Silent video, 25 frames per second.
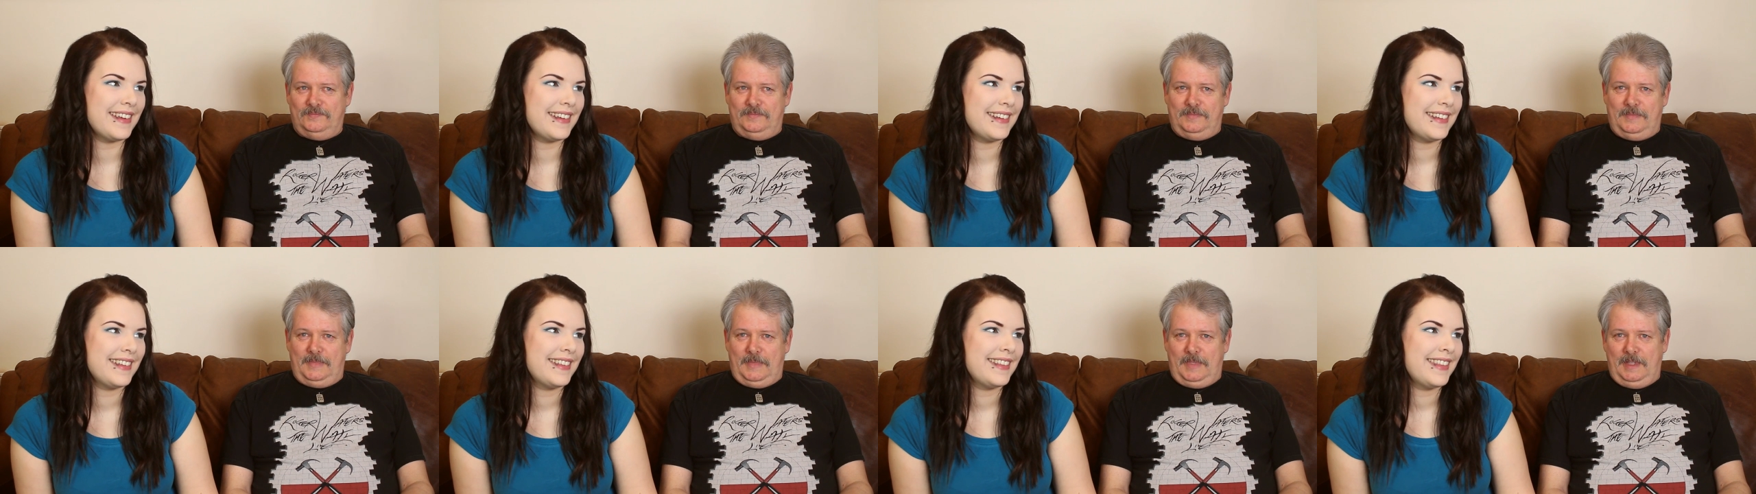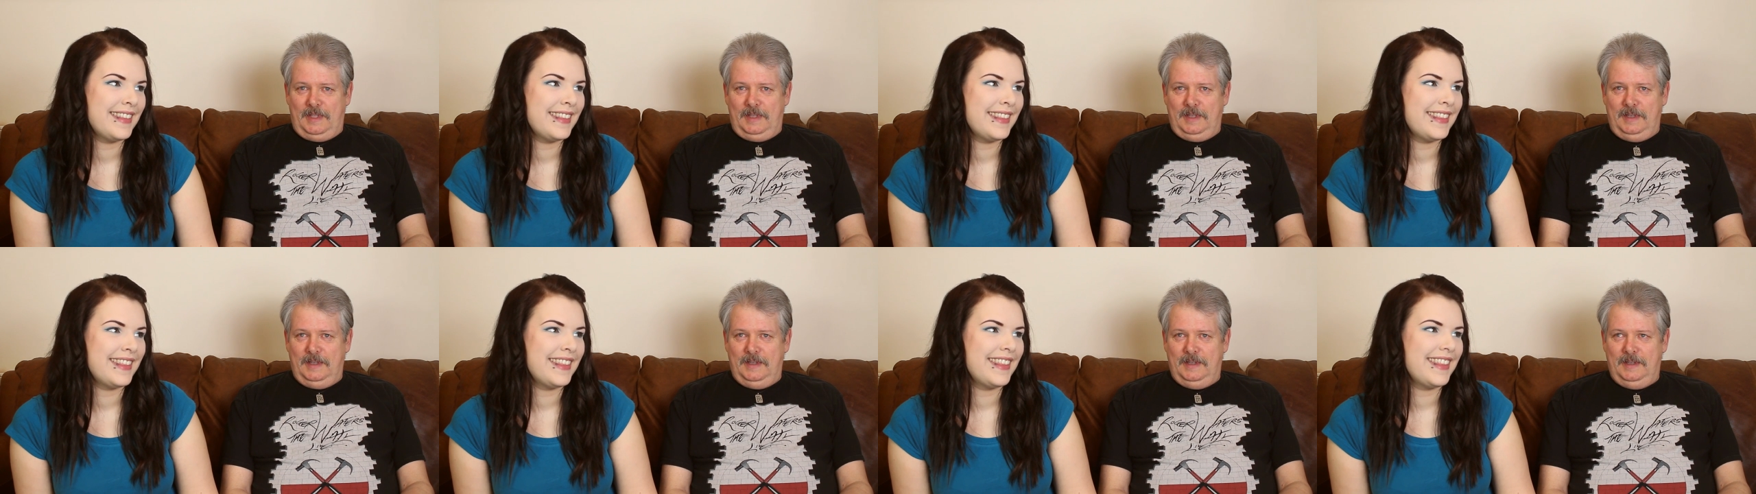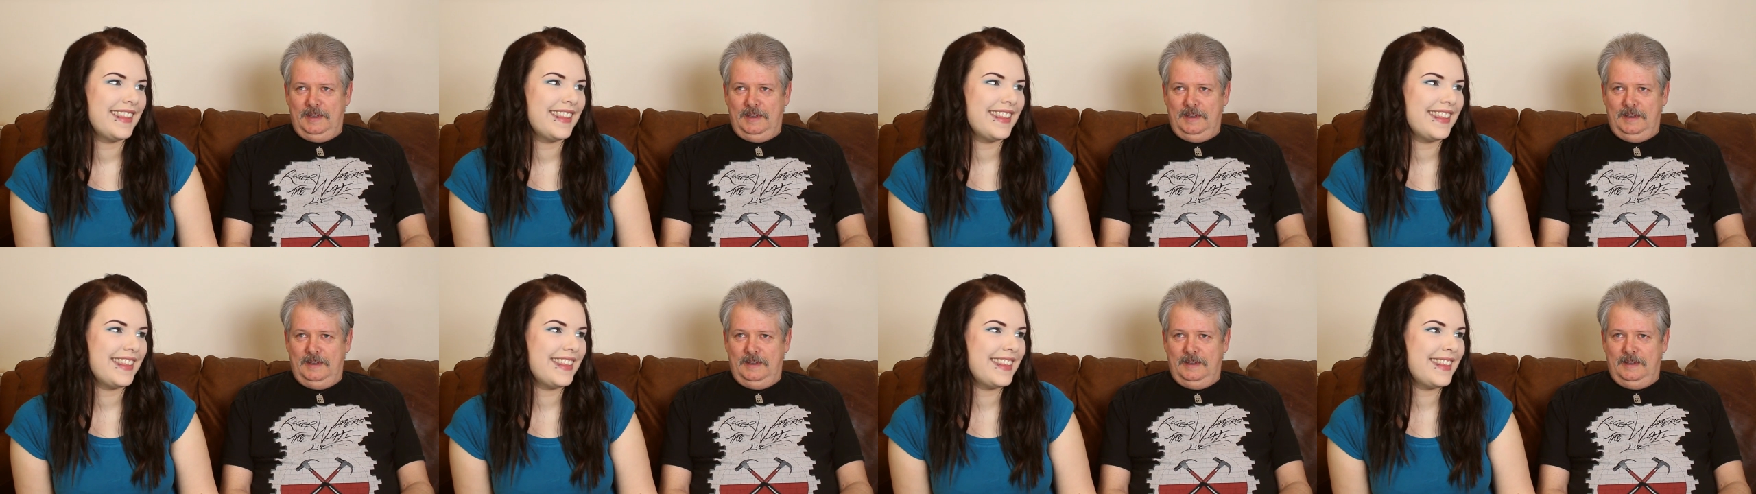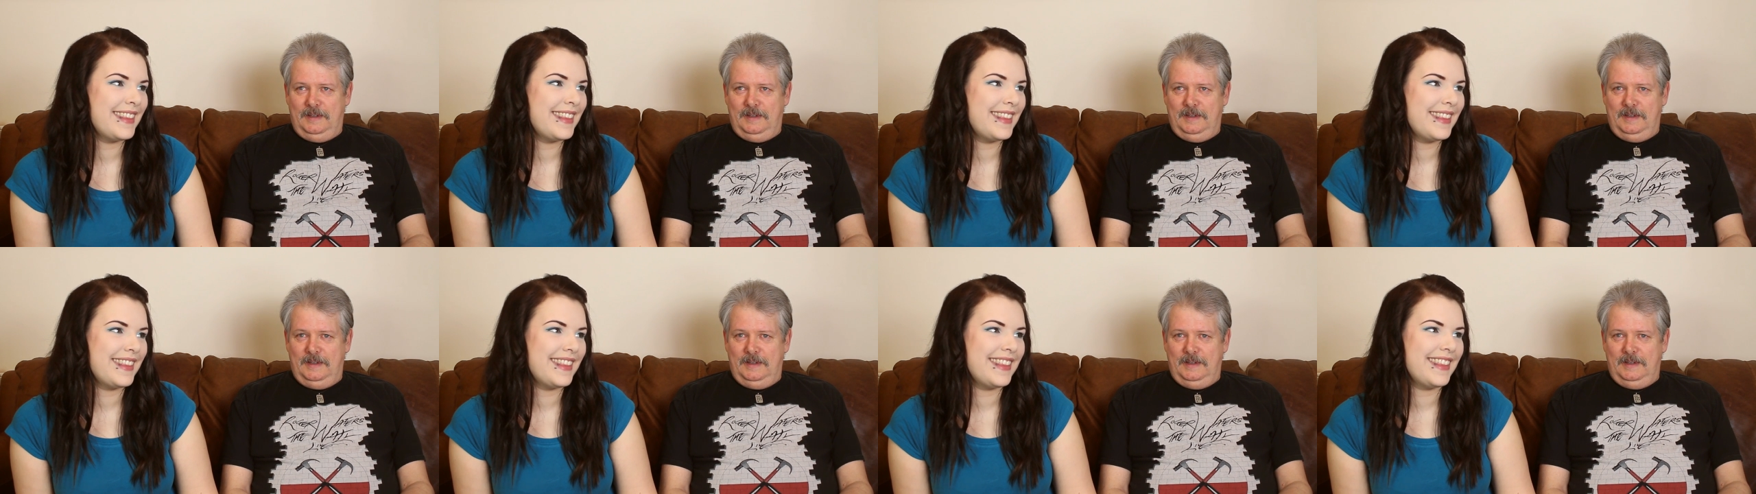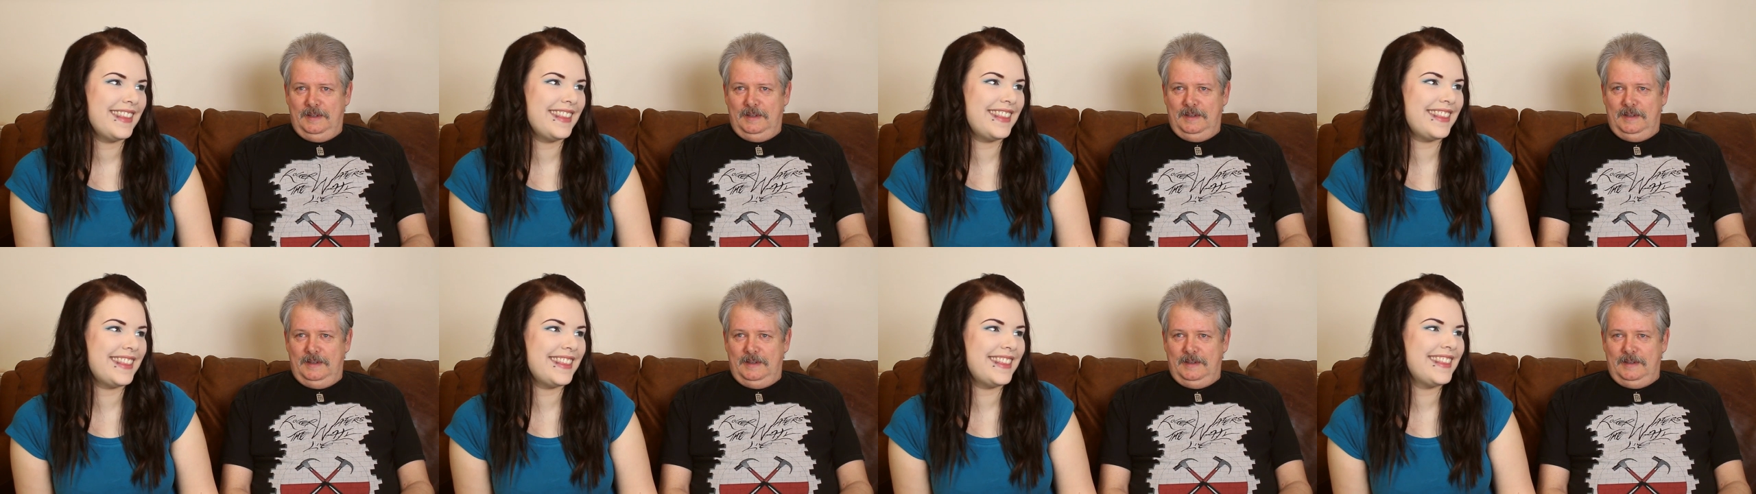
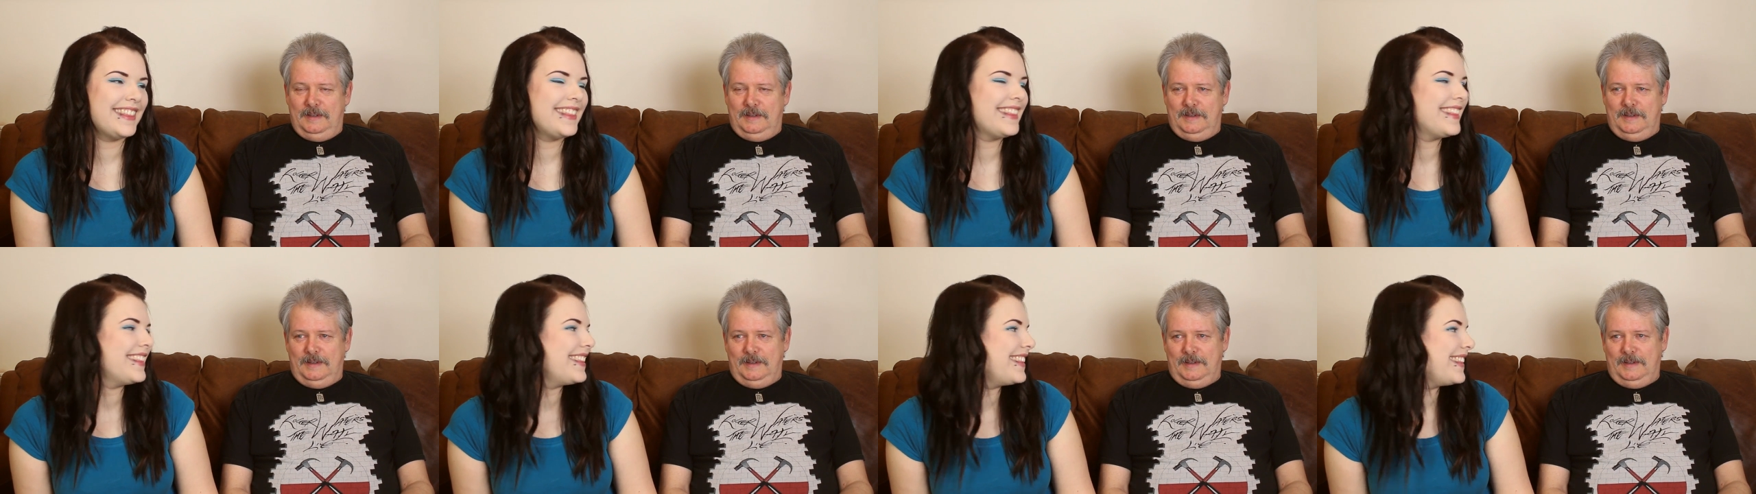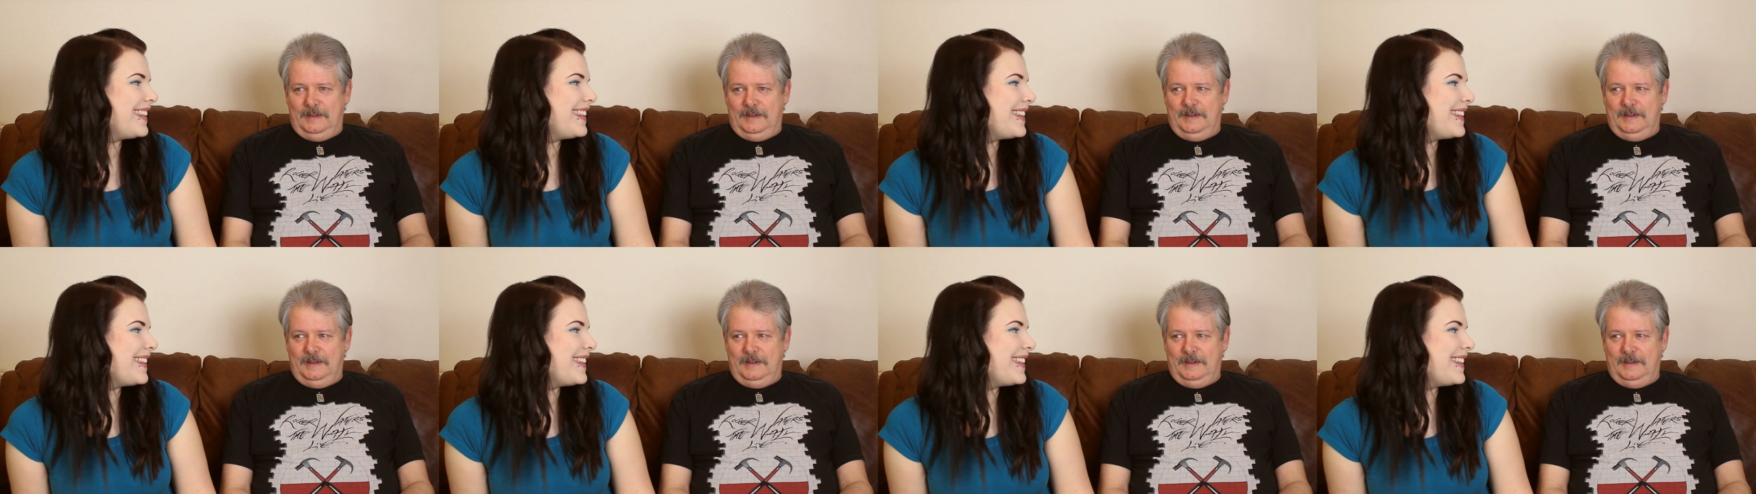No one is speaking in this clip.